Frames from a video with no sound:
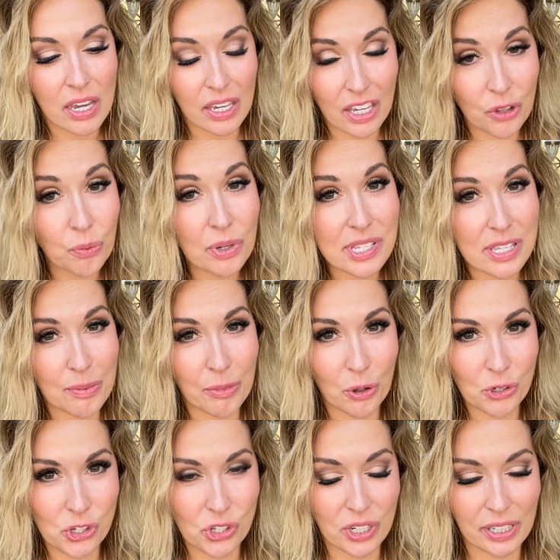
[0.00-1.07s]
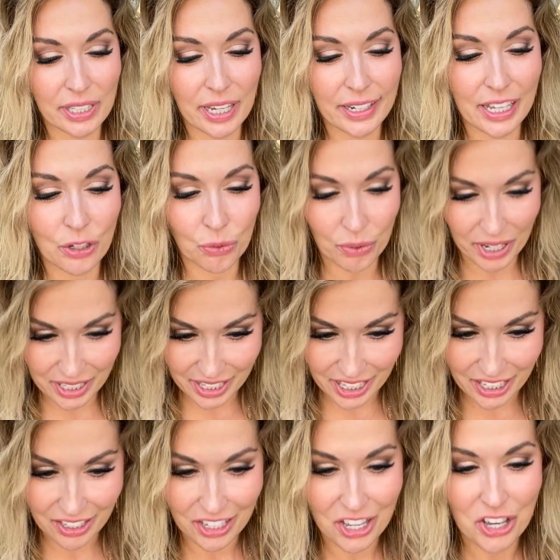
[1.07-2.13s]
It was emotional getting
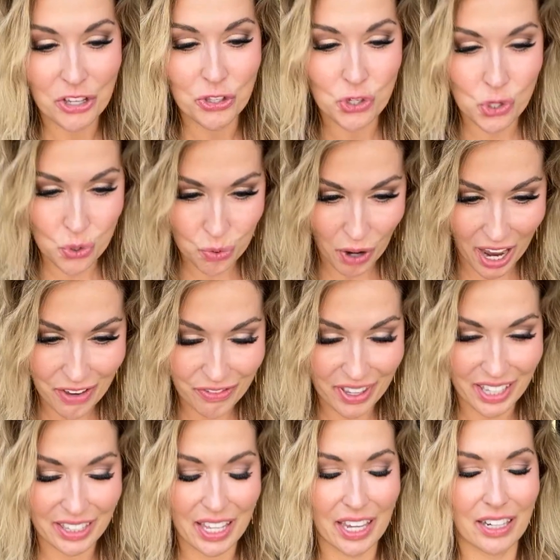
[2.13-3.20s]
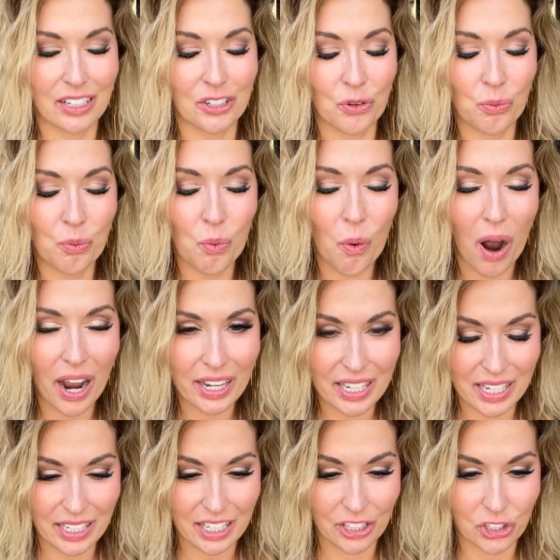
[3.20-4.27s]
ready, driving there,
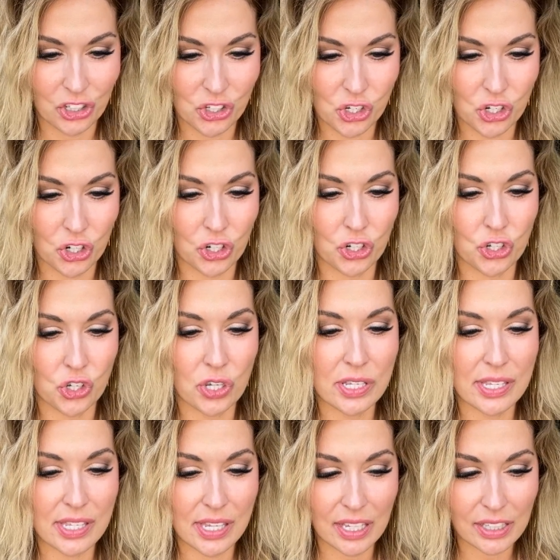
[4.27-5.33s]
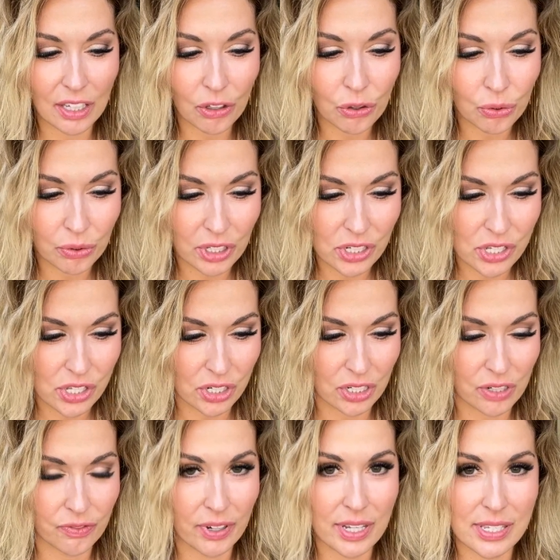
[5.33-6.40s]
walking into church, sitting through the
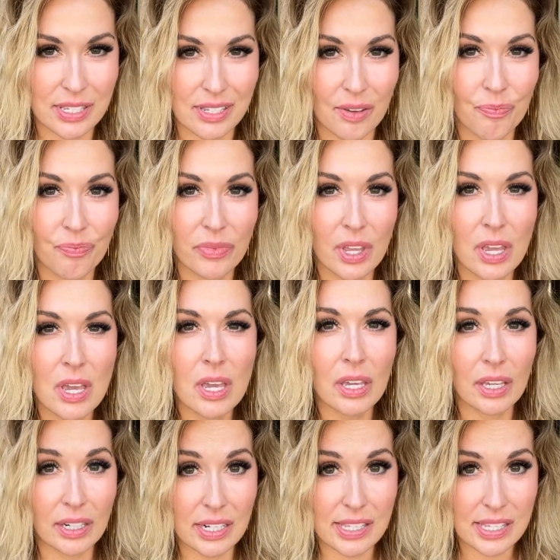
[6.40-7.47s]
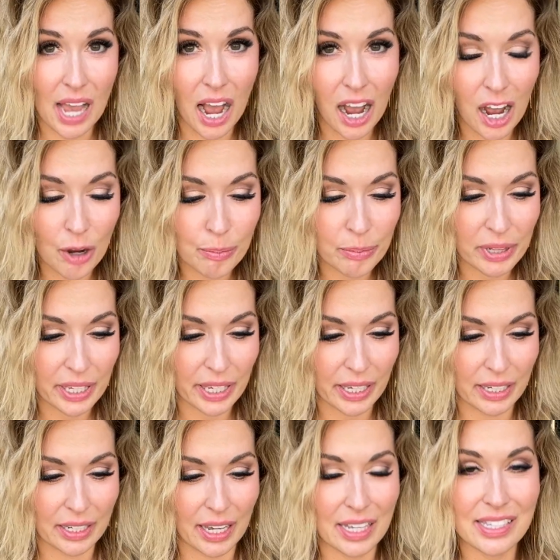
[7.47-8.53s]
service. It is
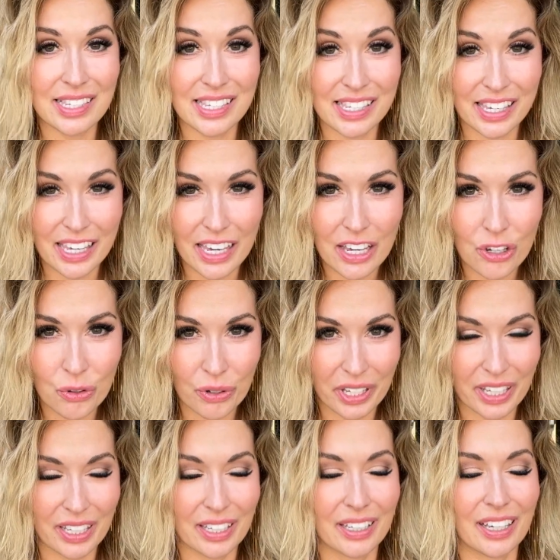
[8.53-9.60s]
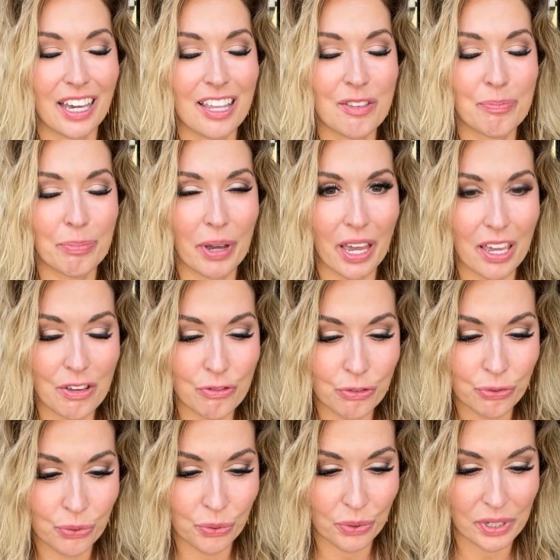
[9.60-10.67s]
humbling and scary and
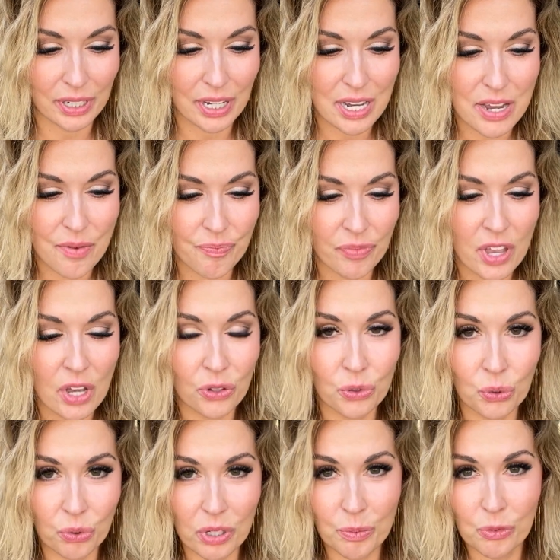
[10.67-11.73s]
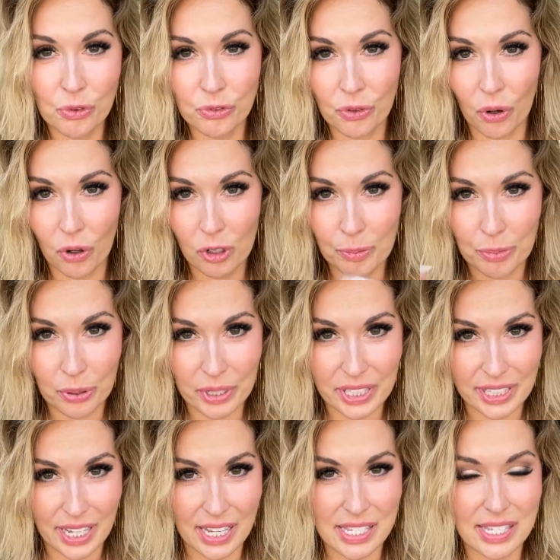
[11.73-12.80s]
painful to remove all
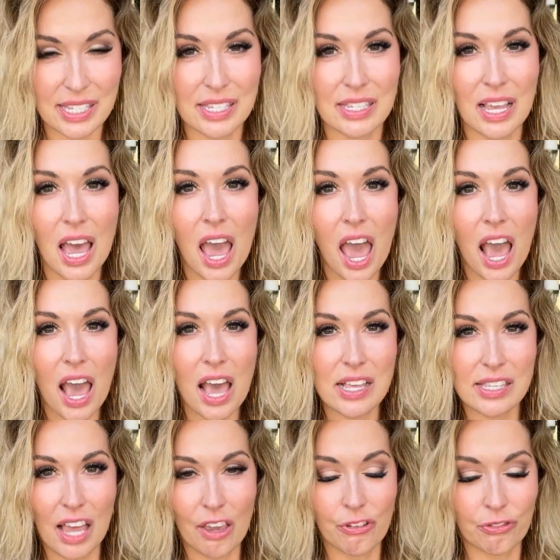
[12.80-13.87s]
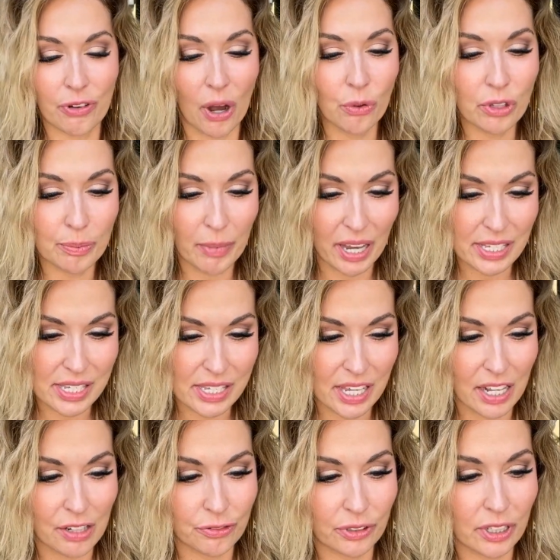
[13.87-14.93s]
pretense as I found
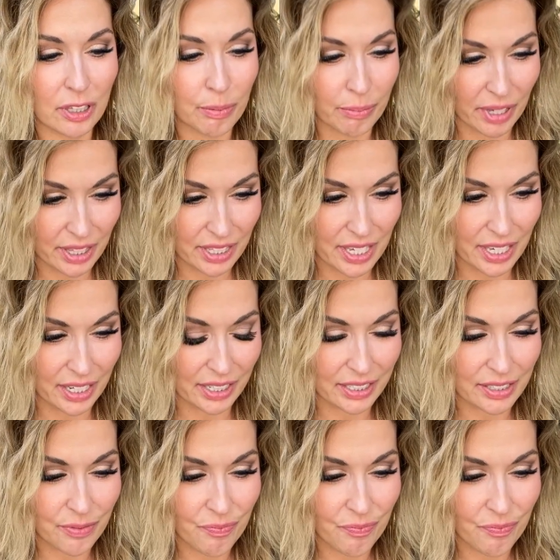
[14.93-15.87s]
myself admitting,